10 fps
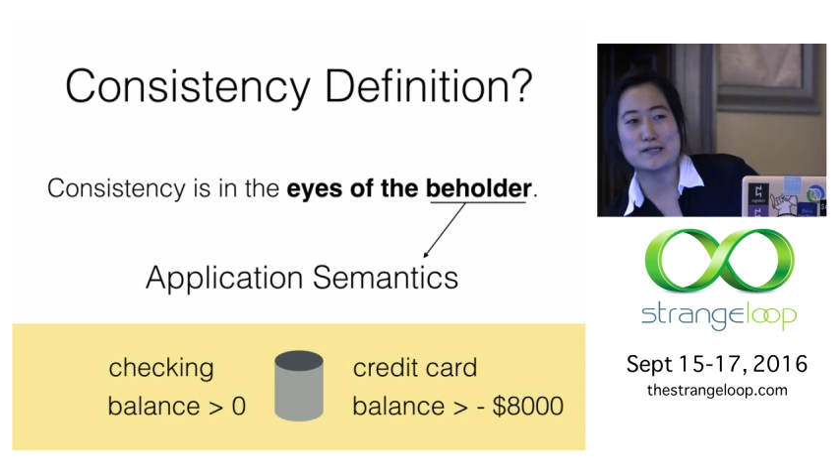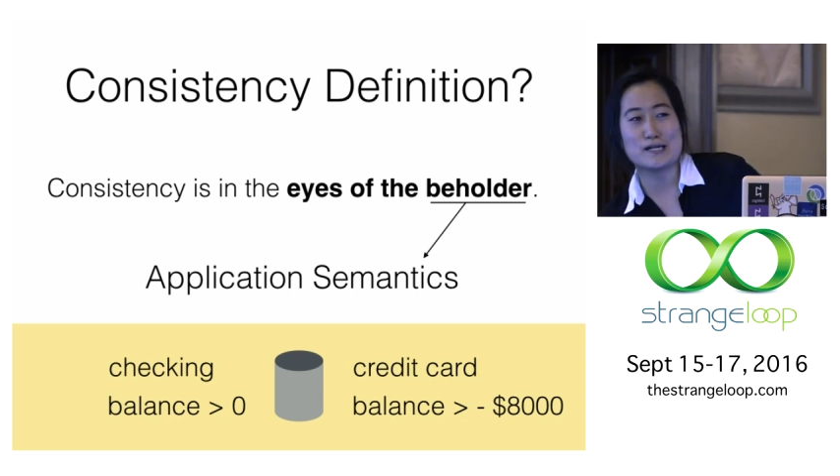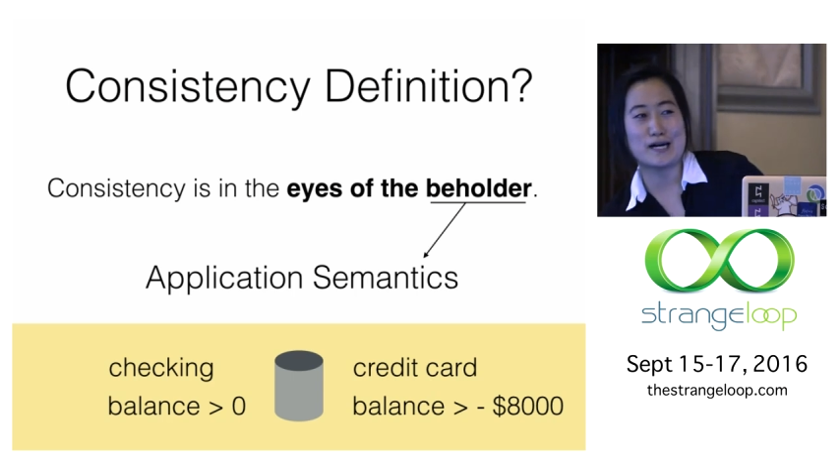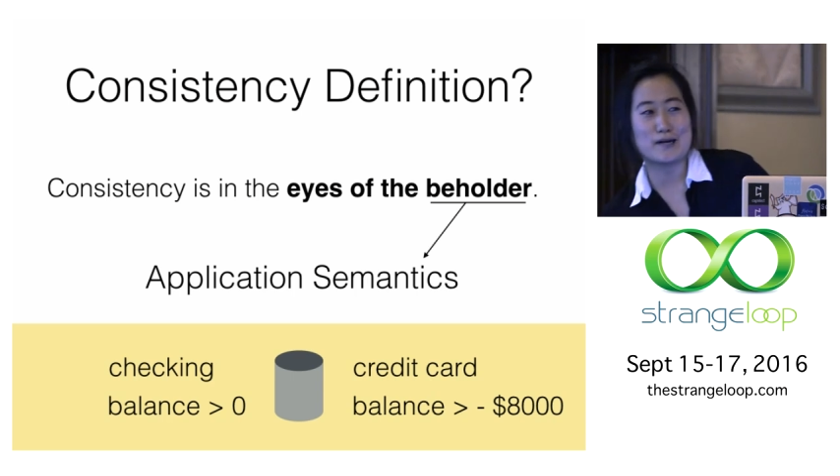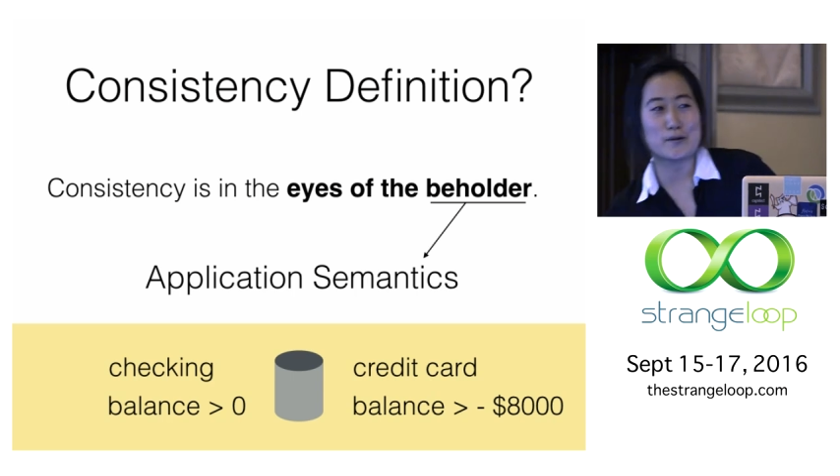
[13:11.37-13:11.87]

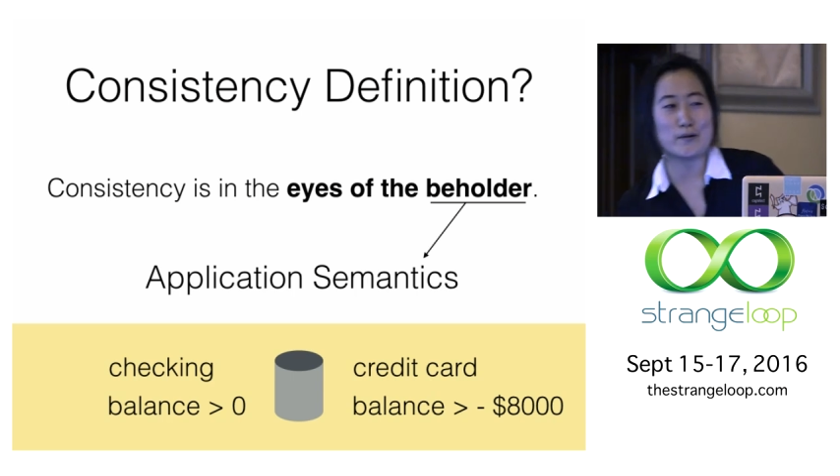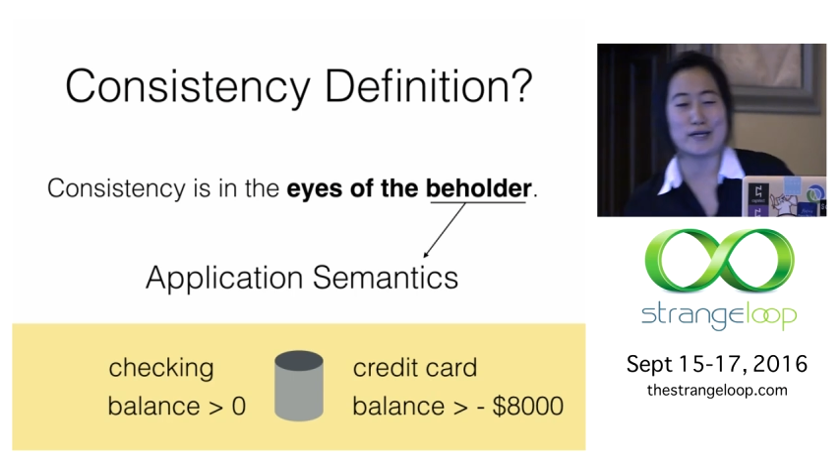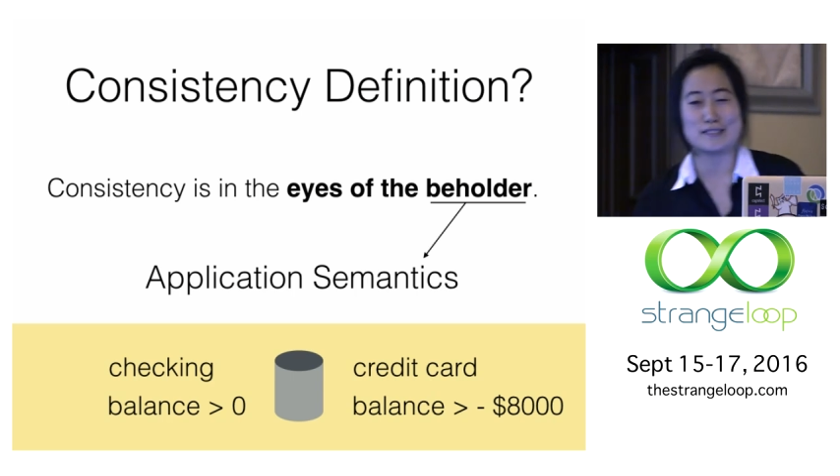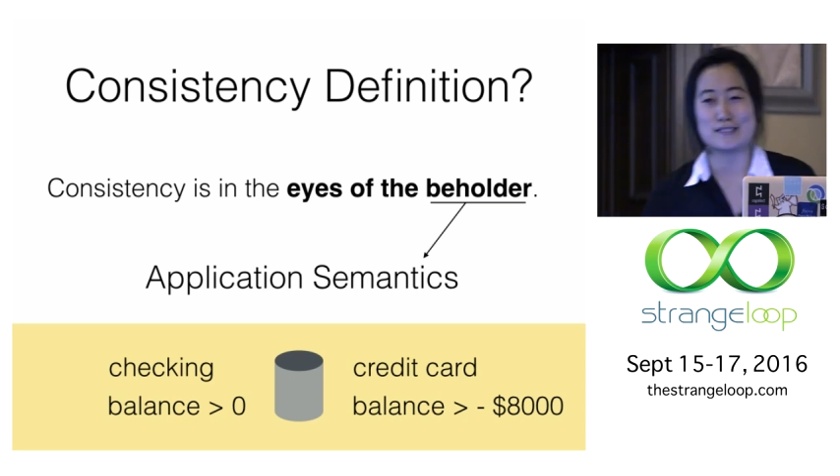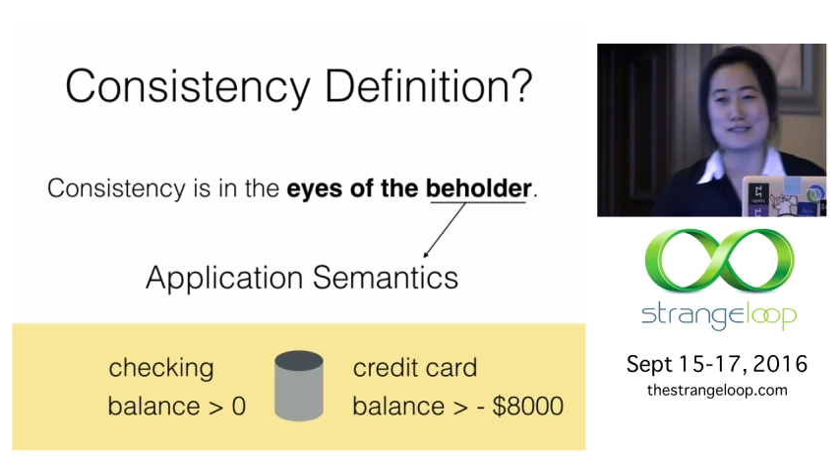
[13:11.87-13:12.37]
not
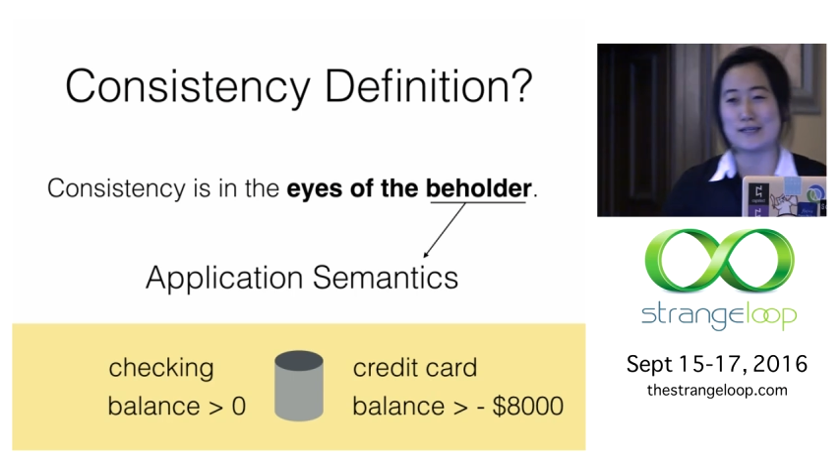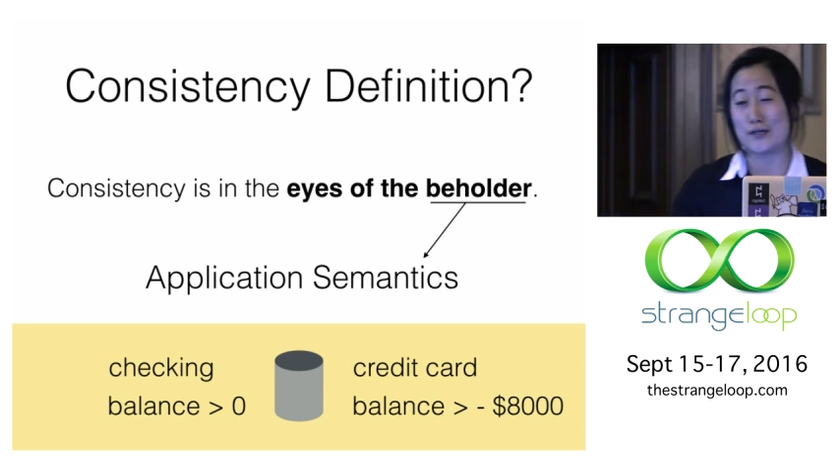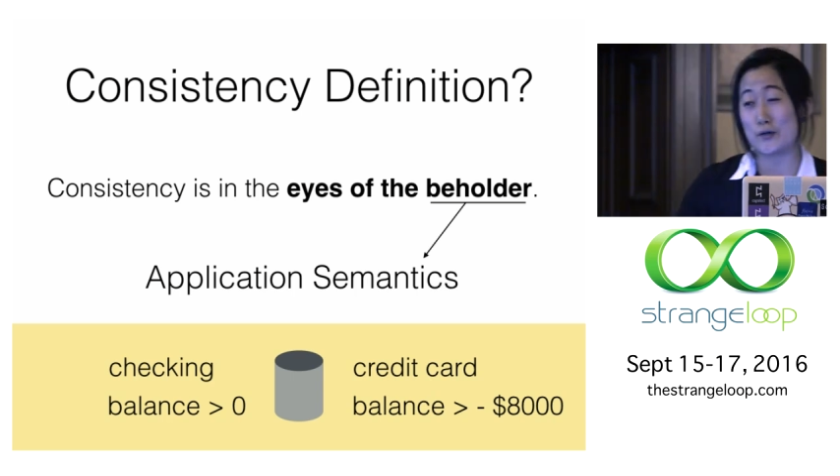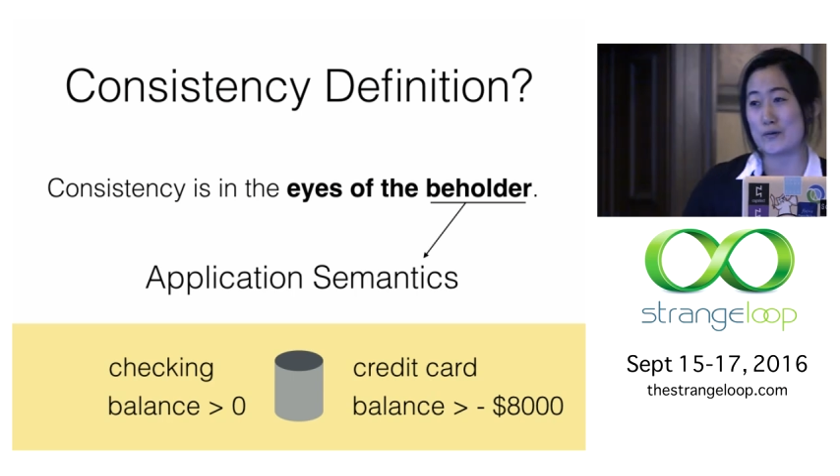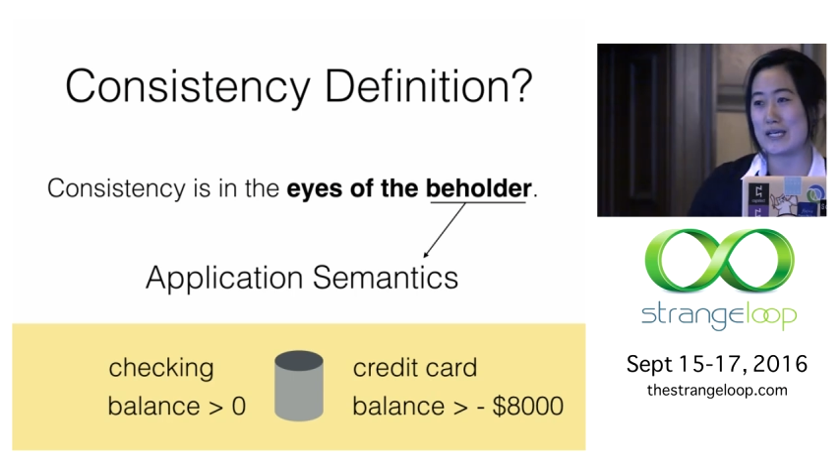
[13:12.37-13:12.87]
quite
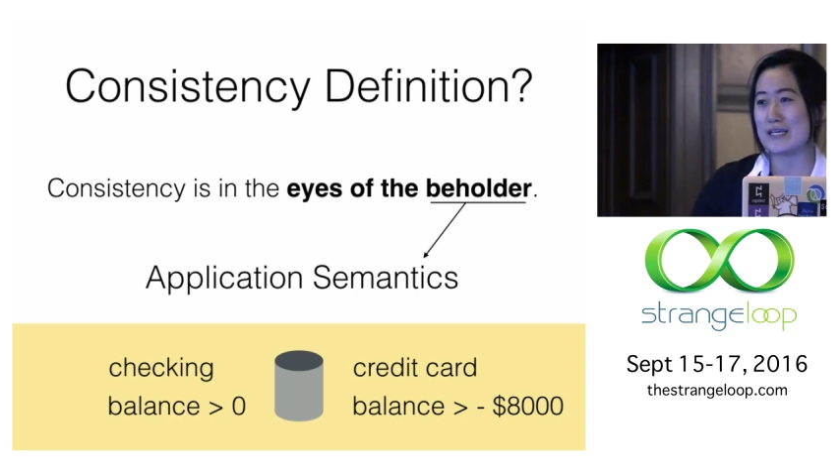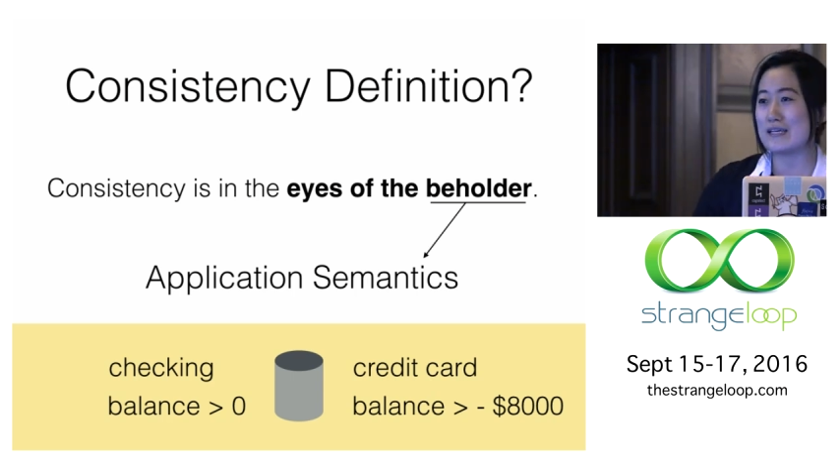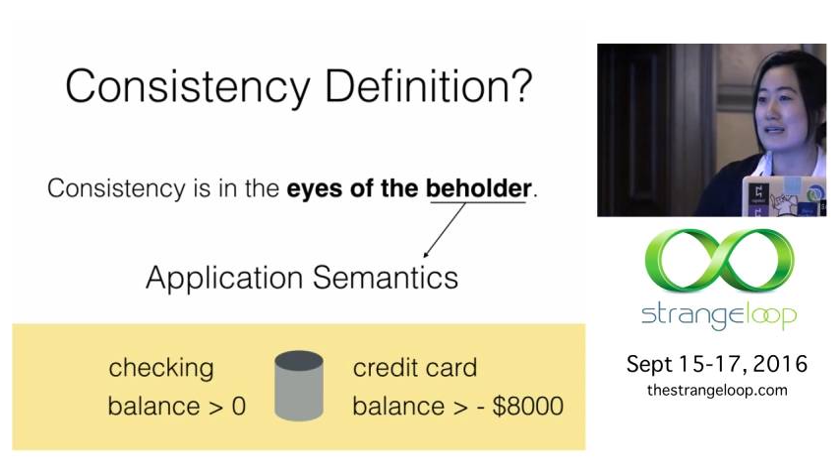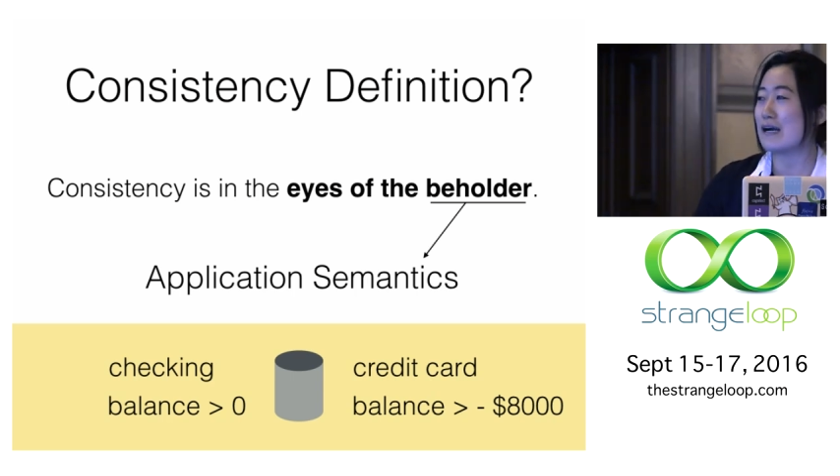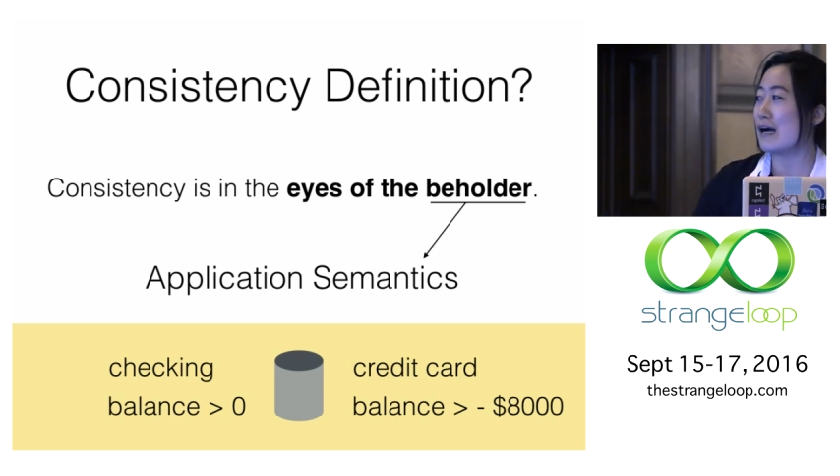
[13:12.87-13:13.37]
agreeing.